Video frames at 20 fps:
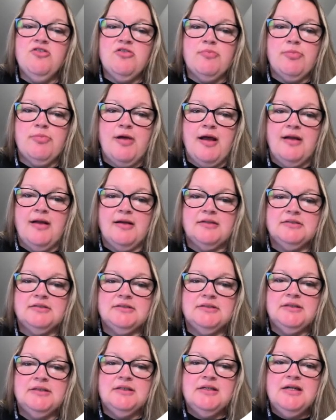product.
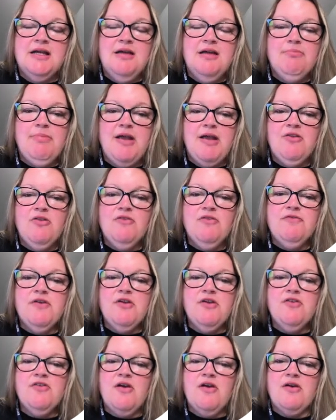
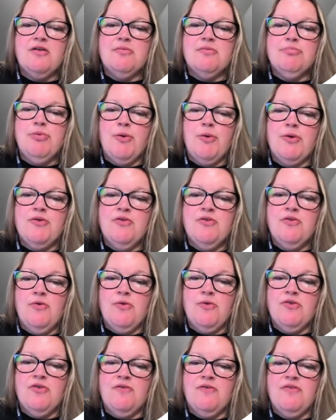Basophils are an important
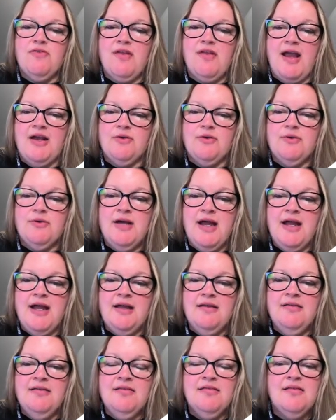source of
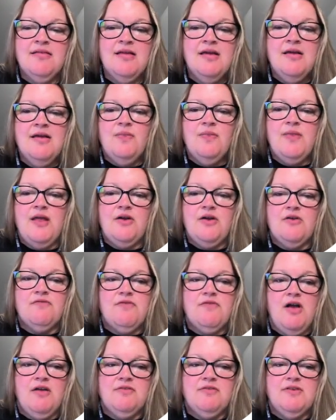cytokines that are
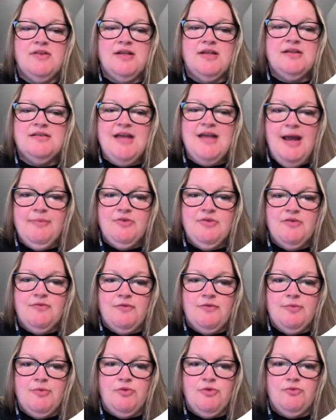involved in the adaptive
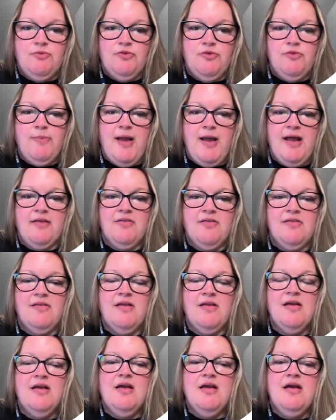immune
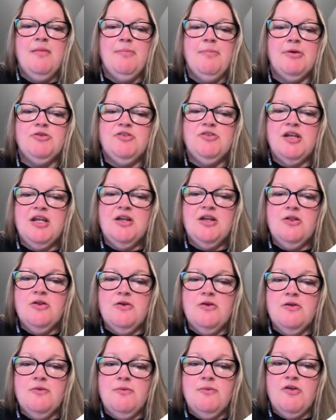response,
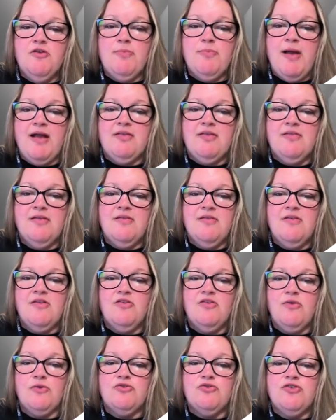particularly in responses
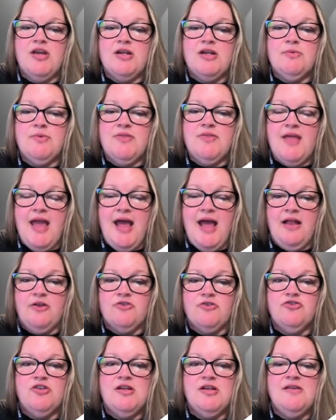associated with
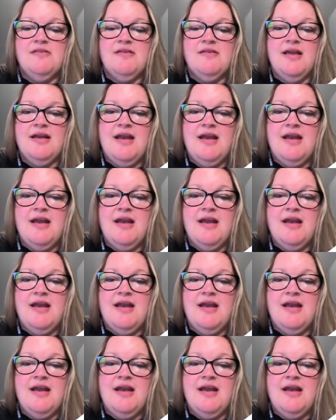allergies and